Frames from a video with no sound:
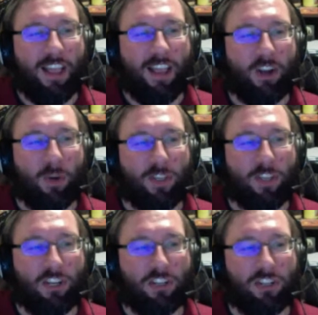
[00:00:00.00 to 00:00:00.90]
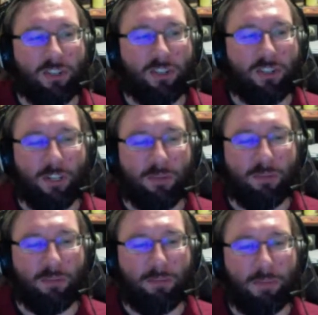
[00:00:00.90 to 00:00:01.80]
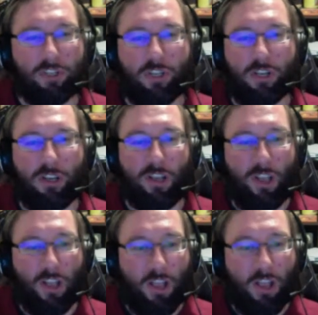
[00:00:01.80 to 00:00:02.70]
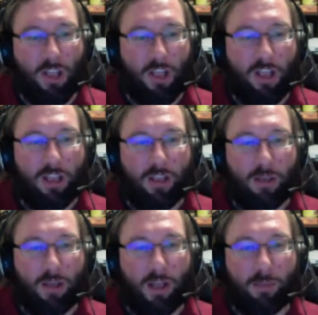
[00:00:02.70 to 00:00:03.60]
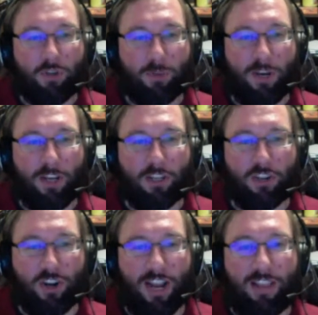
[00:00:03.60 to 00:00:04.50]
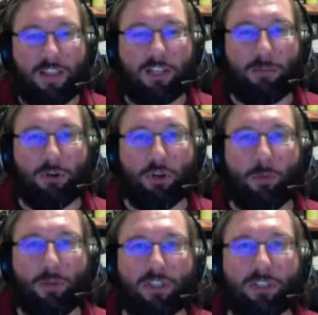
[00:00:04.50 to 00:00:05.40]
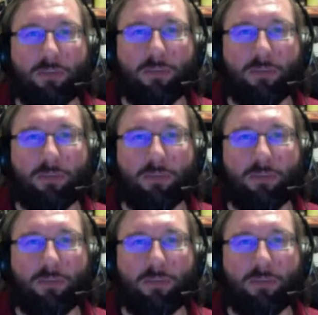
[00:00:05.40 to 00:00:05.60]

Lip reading: glorious connections to the world, but I'm sure players can turn anything into murder hoboness.